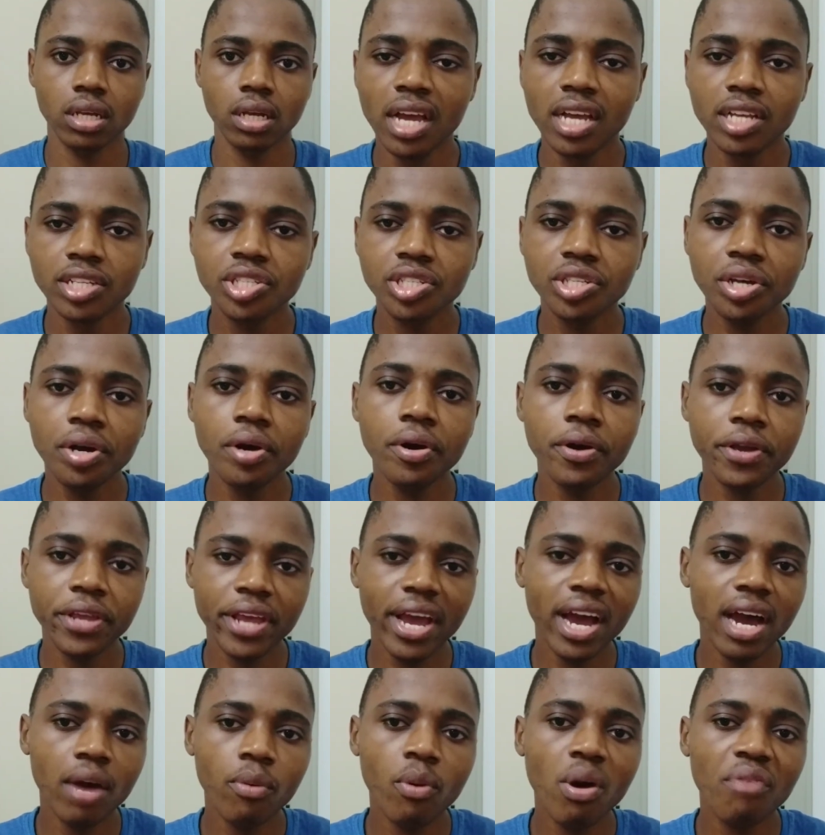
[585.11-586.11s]
So
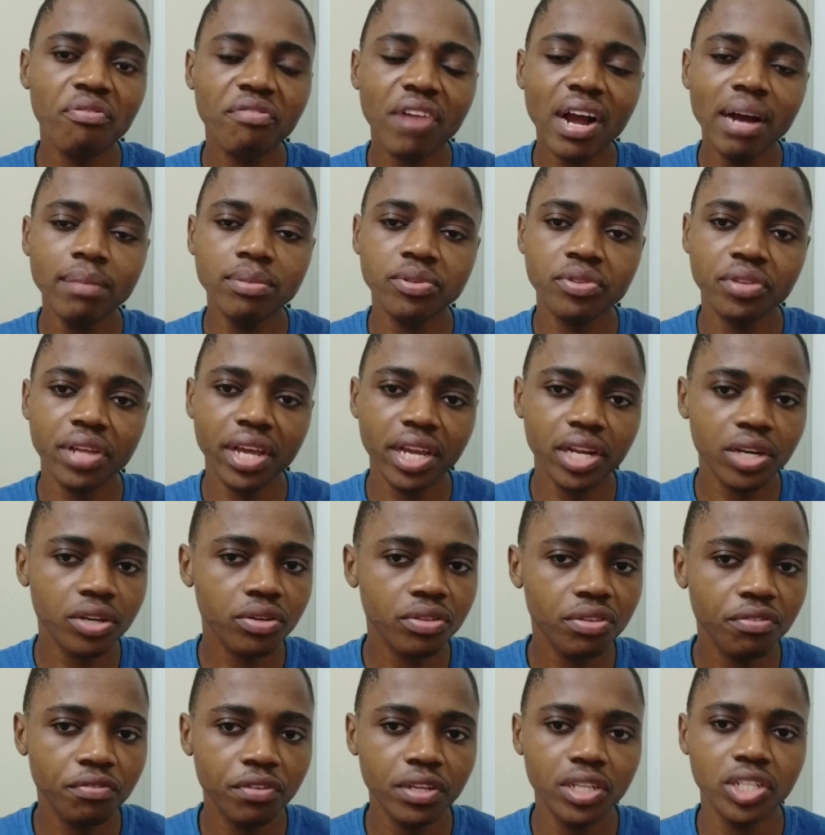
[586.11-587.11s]
yeah, we've come to the end of
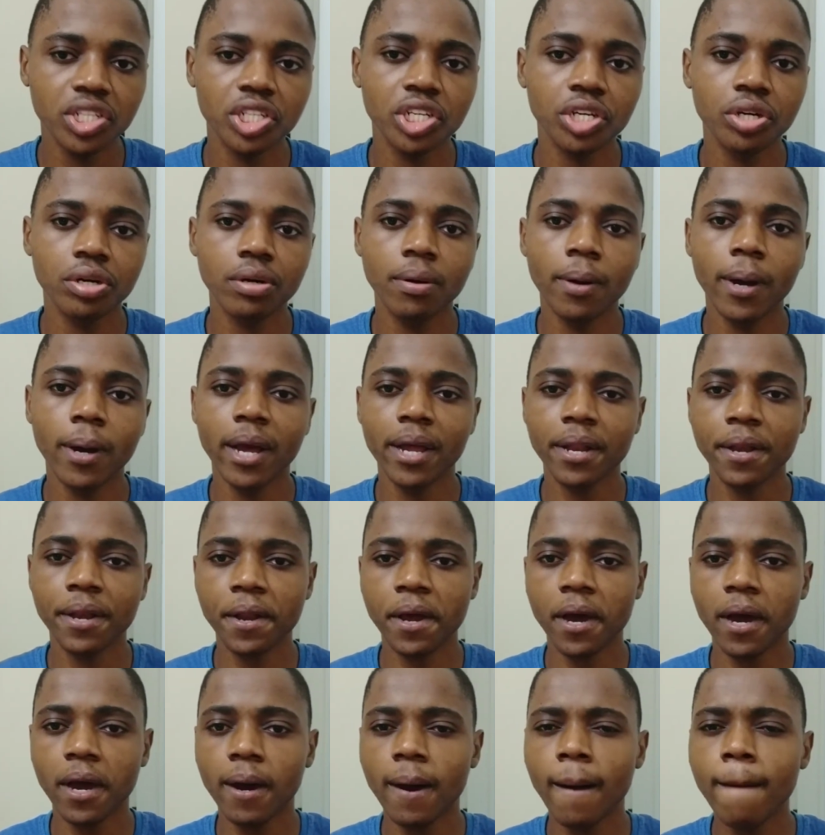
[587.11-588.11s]
the video,
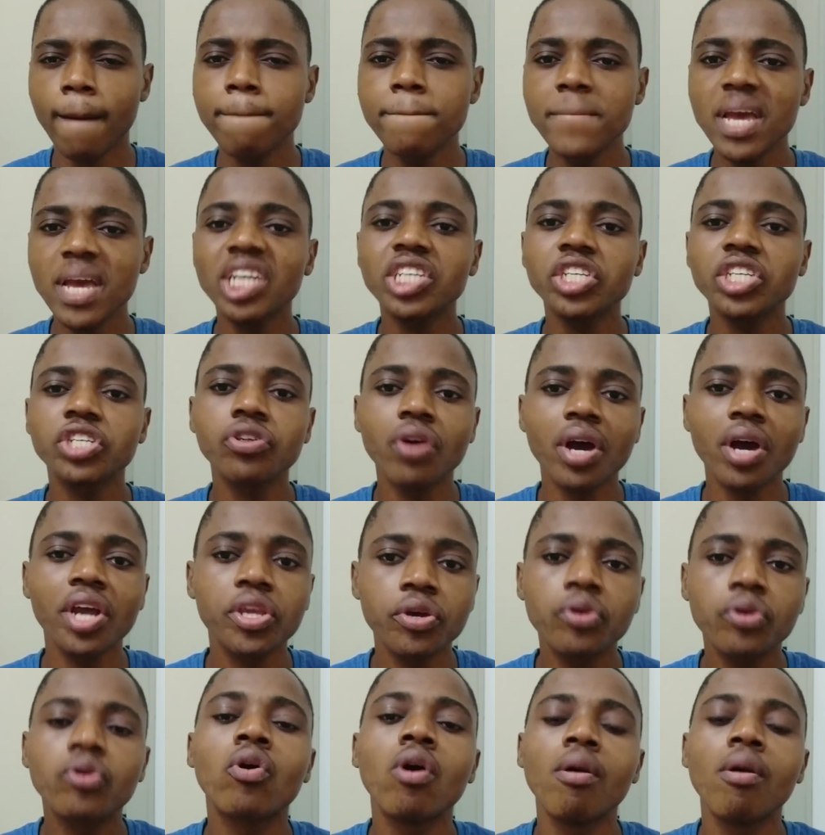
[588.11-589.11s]
and make sure
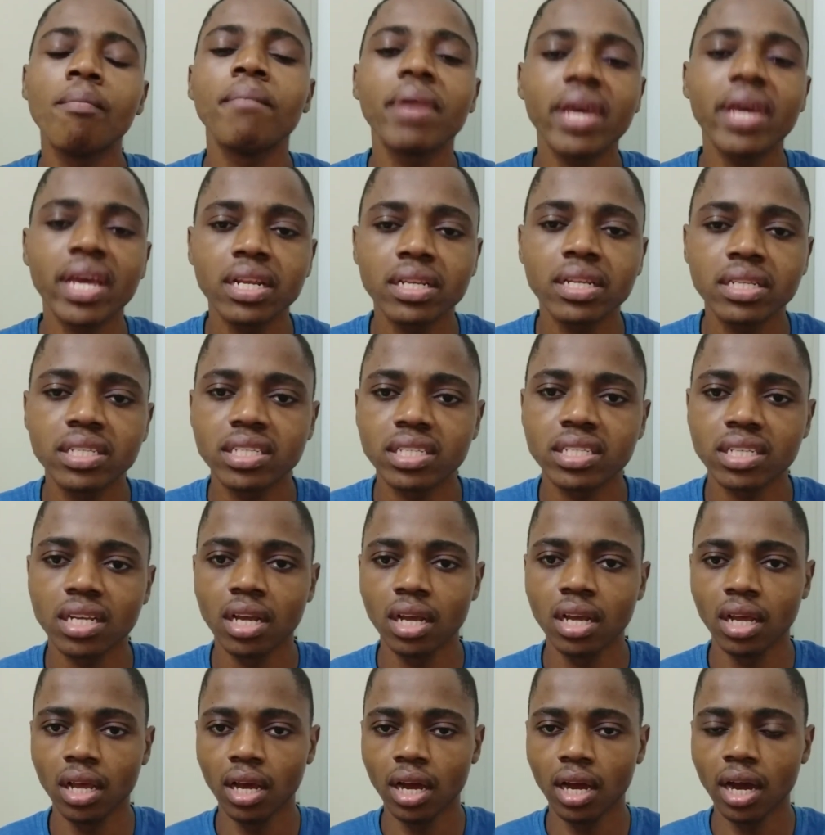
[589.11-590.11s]
you comment
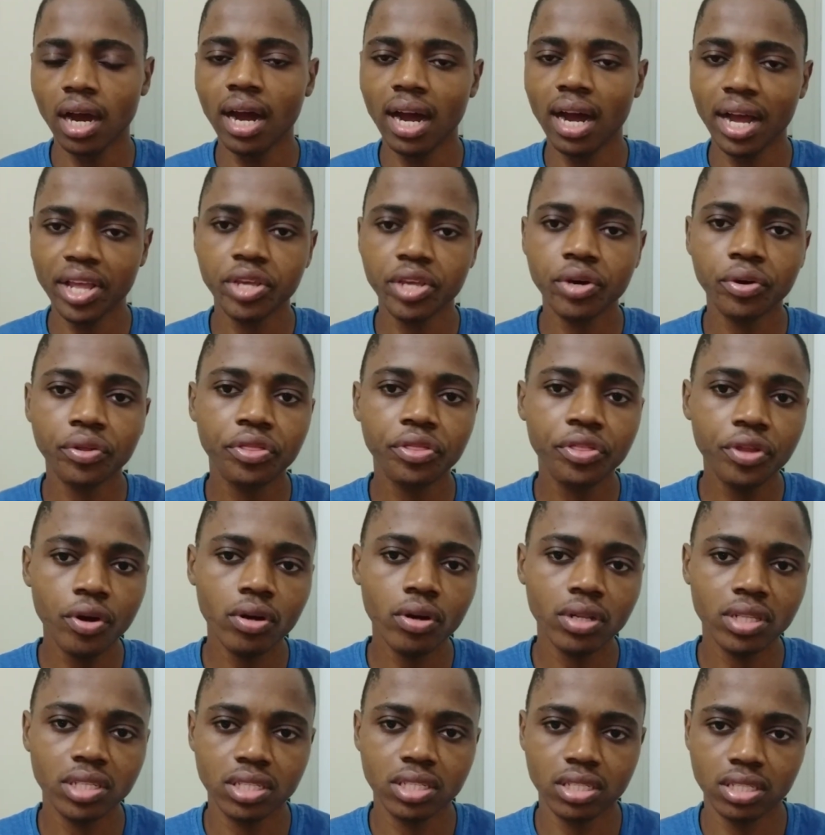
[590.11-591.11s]
your
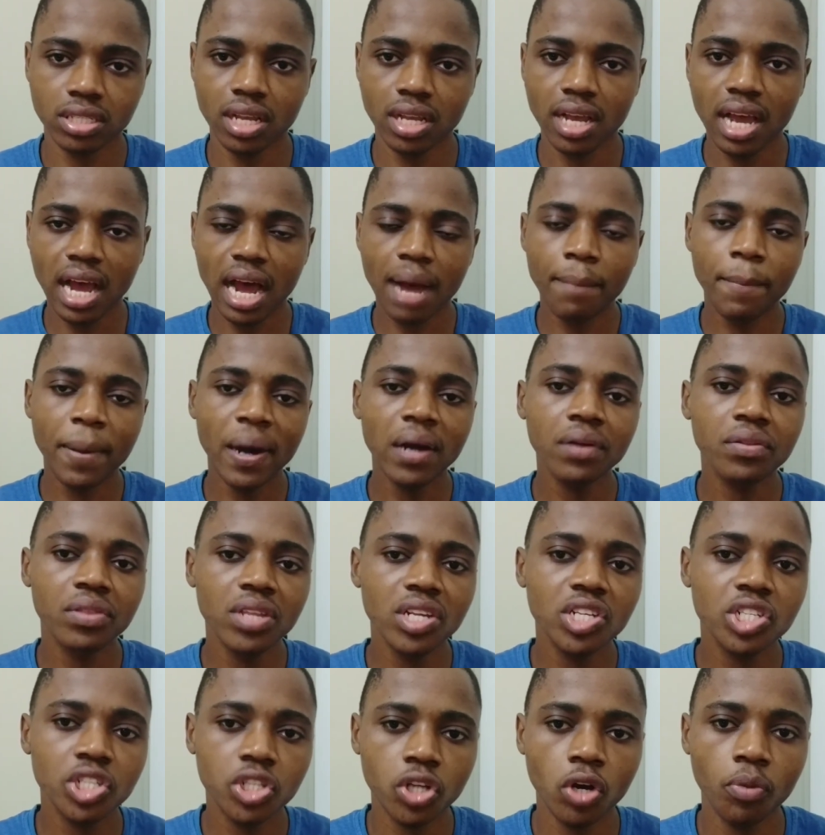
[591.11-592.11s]
thoughts about
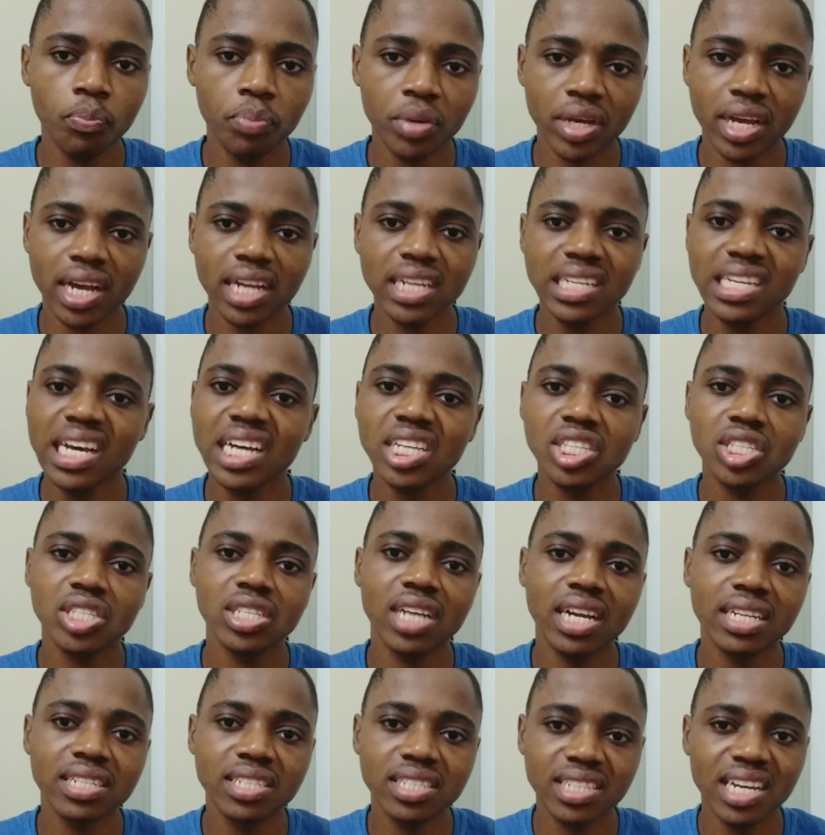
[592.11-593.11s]
this topic
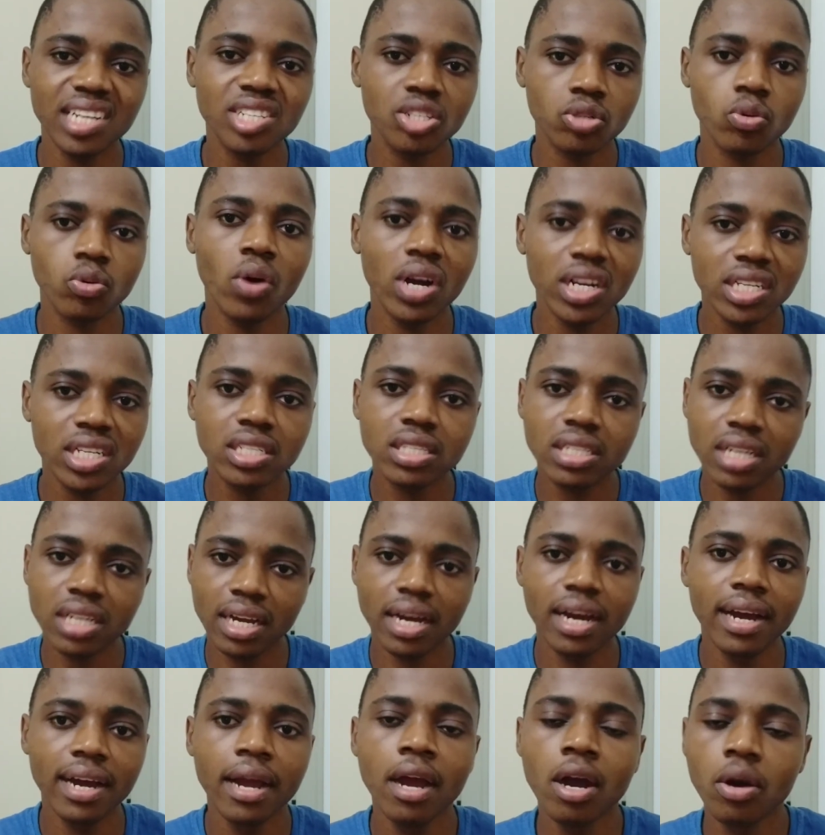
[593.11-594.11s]
and just what
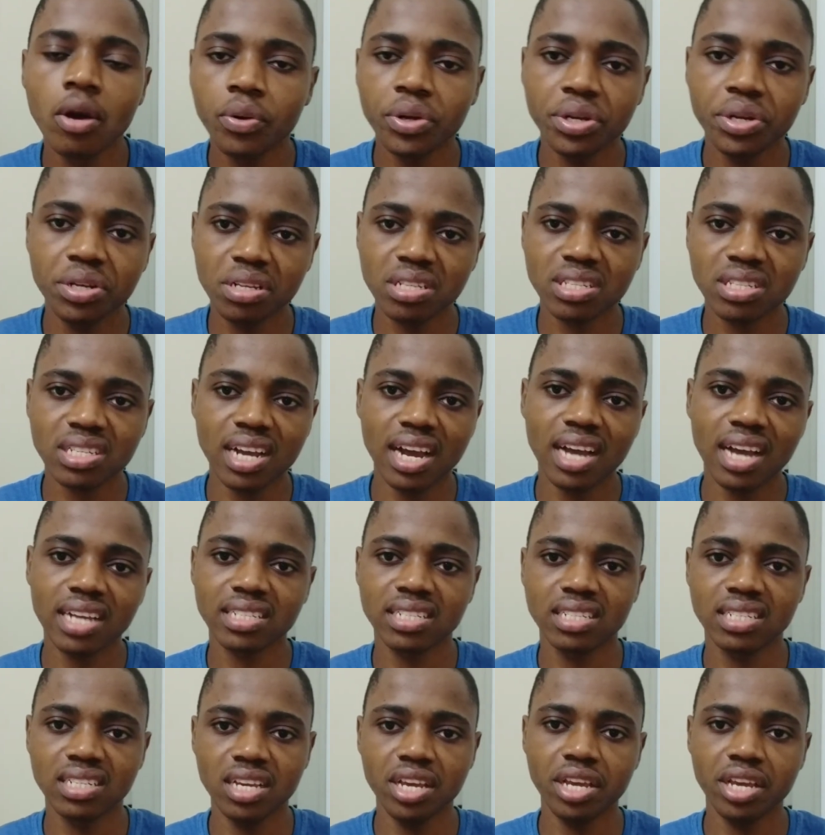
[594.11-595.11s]
we
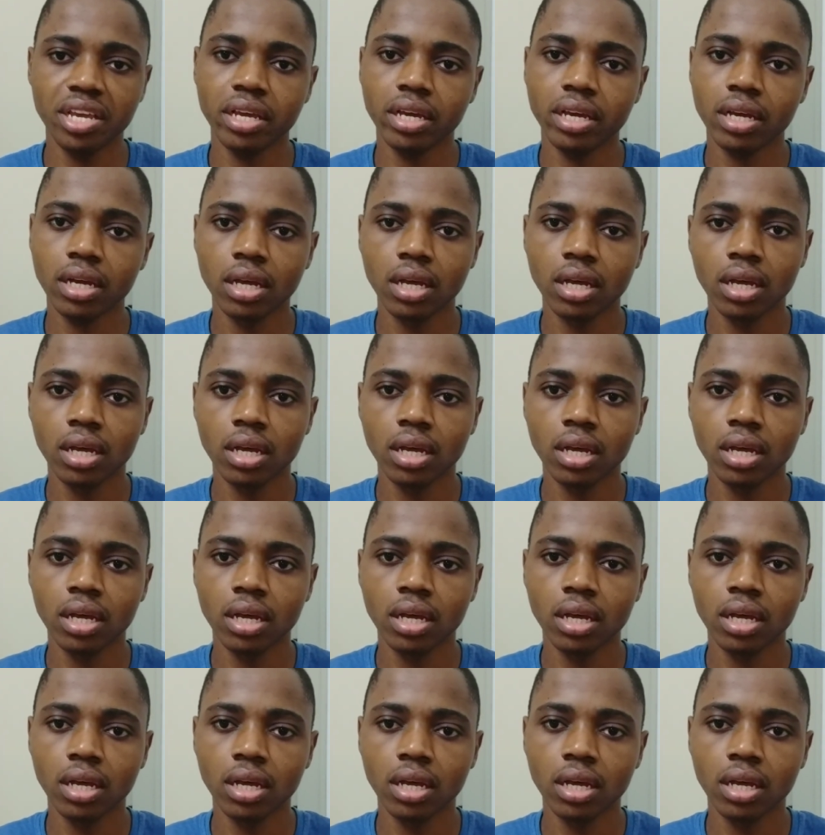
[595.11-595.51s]
discussed here